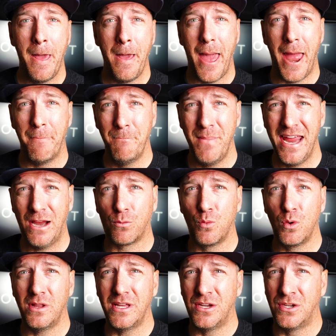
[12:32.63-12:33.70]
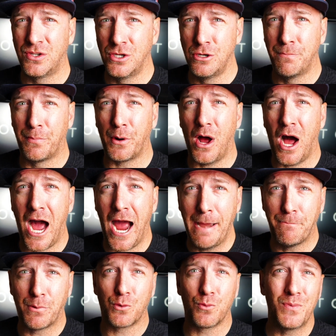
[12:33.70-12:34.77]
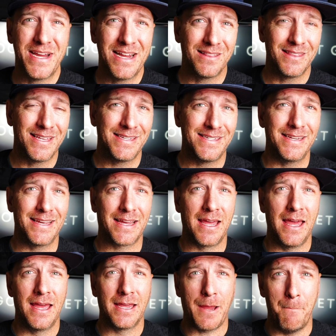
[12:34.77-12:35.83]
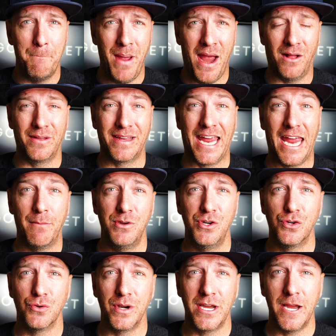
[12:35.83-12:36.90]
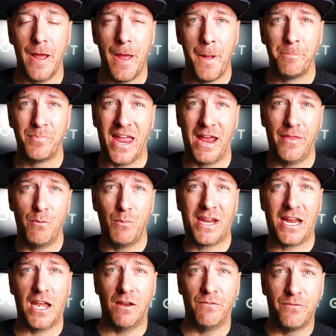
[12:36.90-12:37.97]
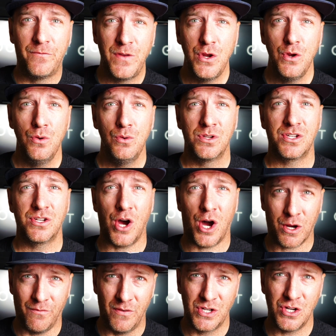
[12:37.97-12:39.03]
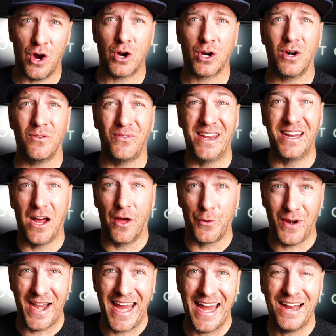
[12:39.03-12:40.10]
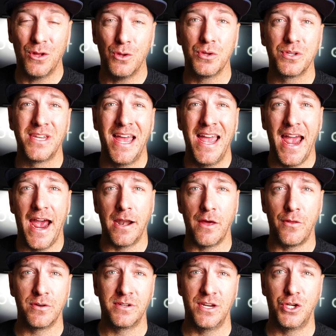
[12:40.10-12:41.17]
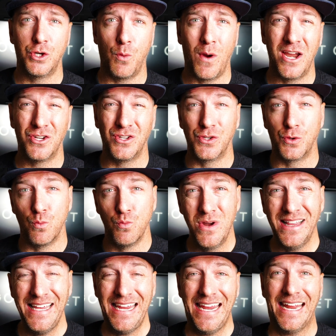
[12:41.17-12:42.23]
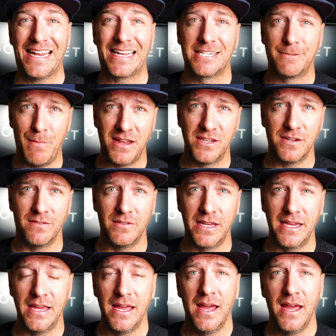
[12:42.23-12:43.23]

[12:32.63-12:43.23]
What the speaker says: and make really super hyper realistic, compelling imagery. And then we can infuse stock photography and other angles and other situations really inexpensively